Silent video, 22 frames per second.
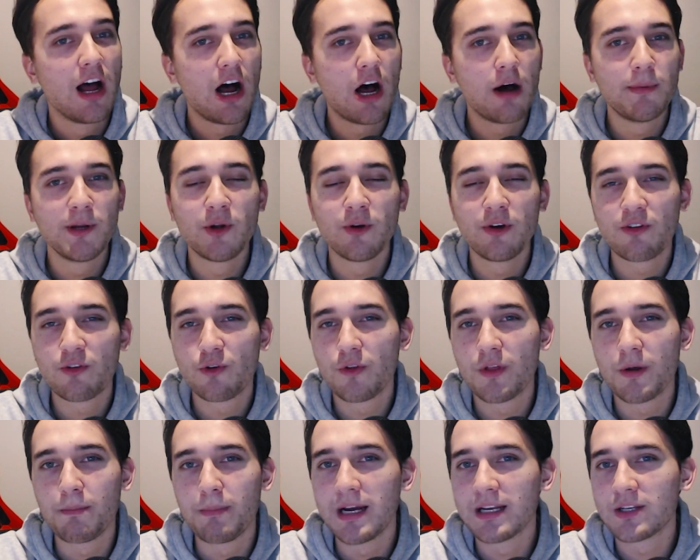I'll be going
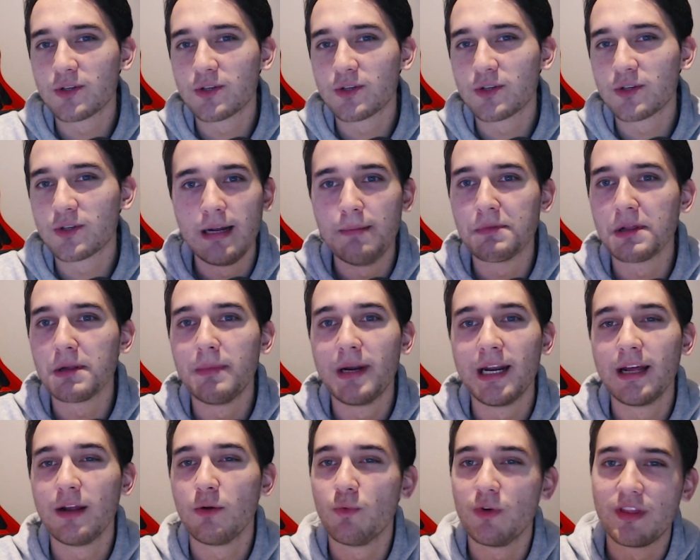through the best way to
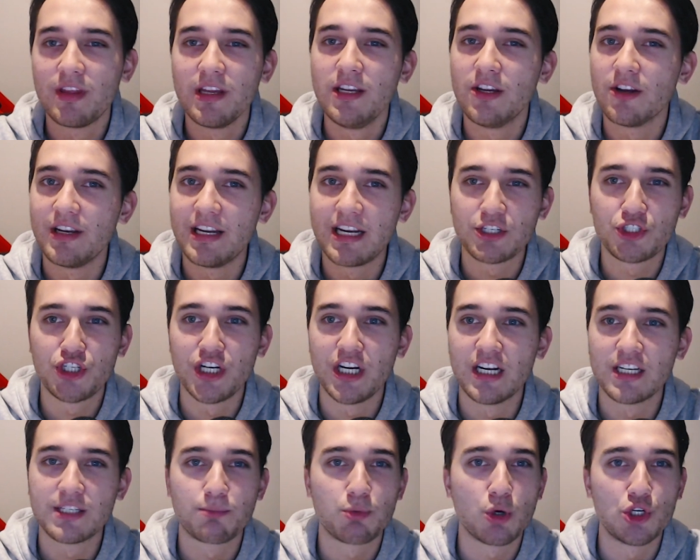implement it within your
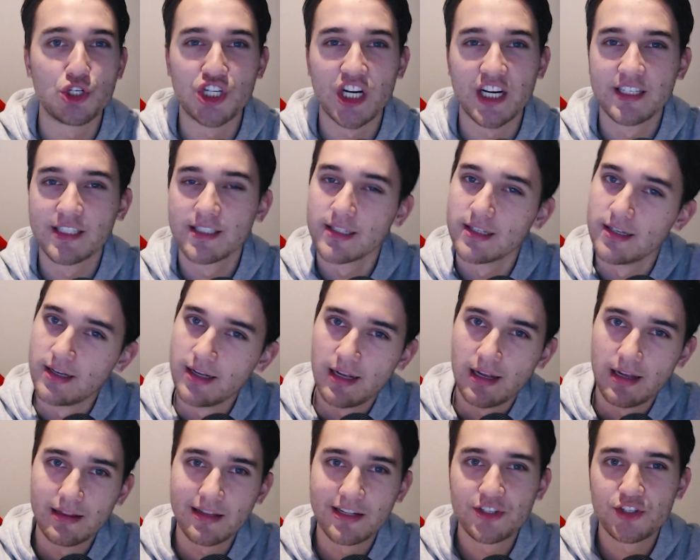Next.js projects.
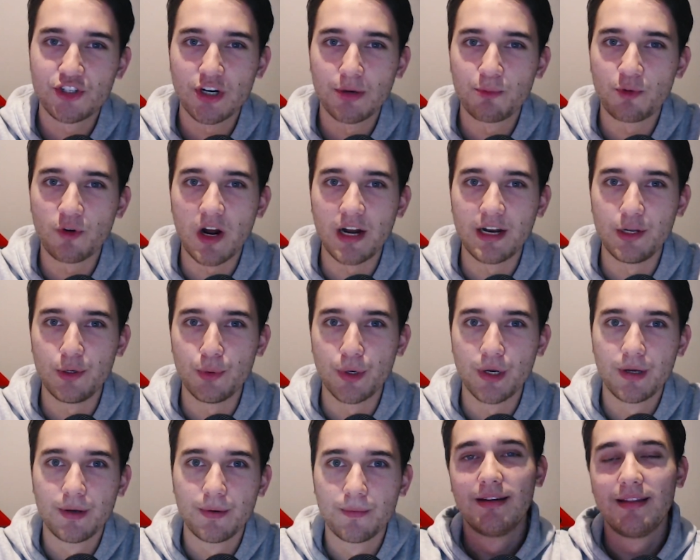Let's jump right into
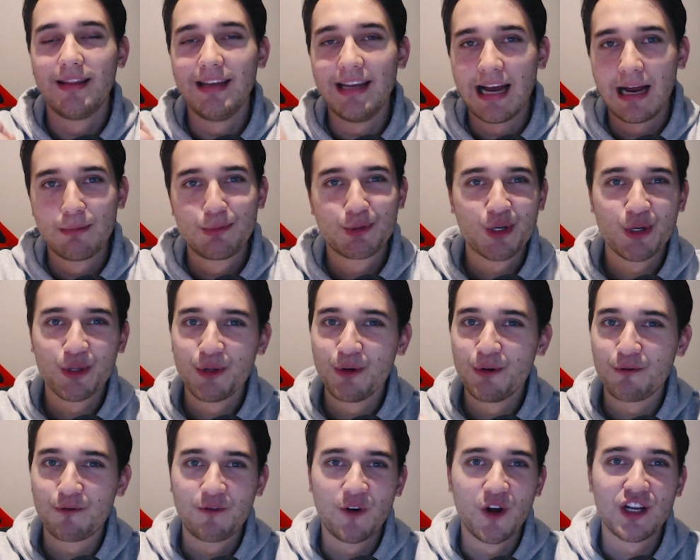it. The
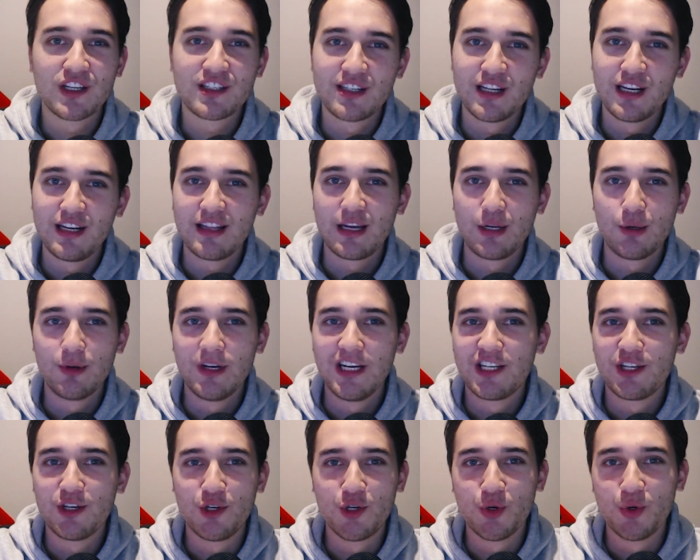absolute first thing that you'll
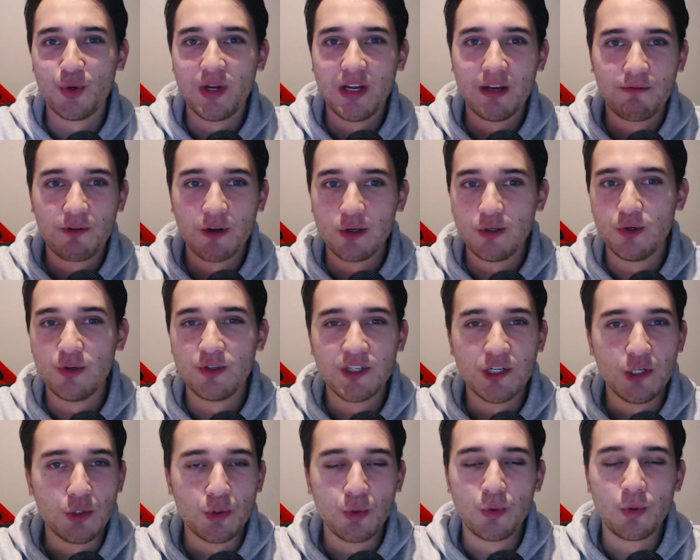need to do if you're
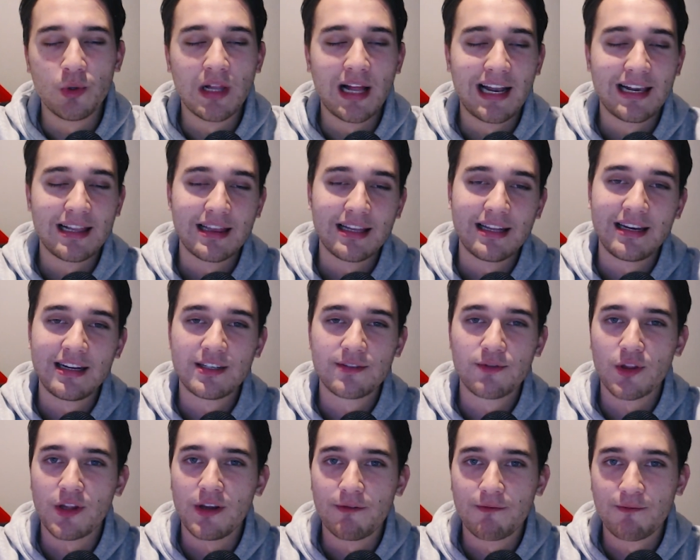using Google
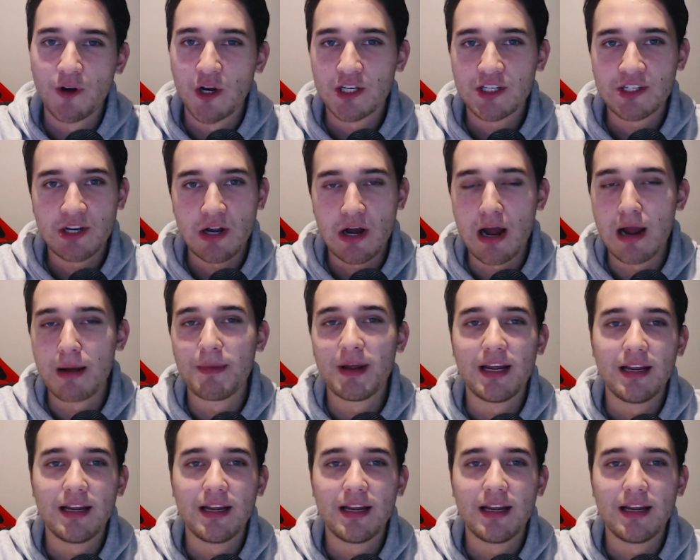Analytics for the first time